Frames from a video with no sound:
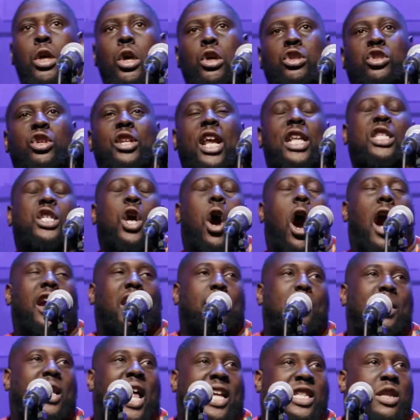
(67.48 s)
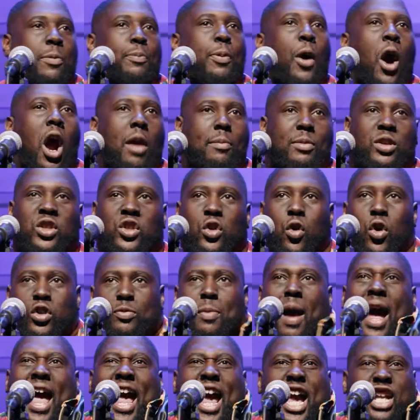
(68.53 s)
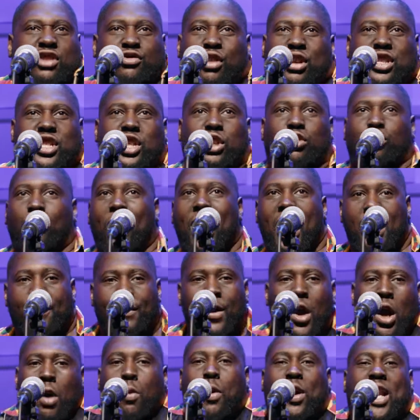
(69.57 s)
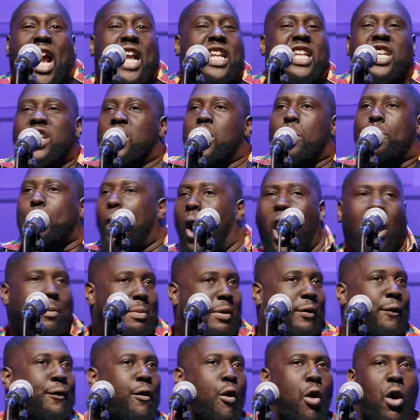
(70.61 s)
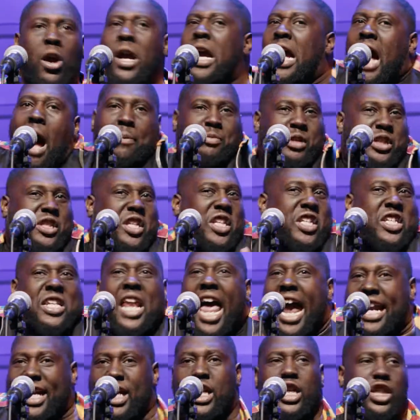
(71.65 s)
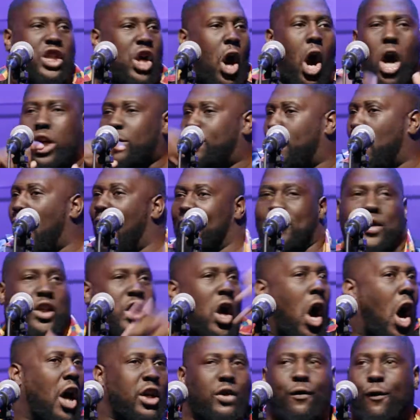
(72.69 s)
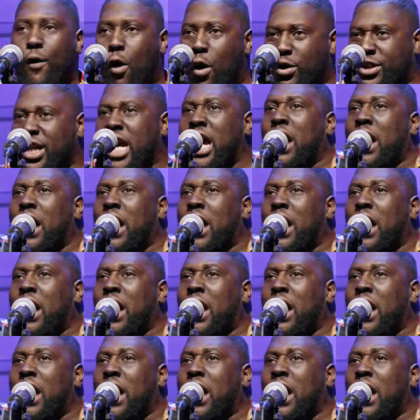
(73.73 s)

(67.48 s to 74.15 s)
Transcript: So they target me like department stores. My address a grave, what I need an apartment for. I'm just a snack in this carnival of the carnivores.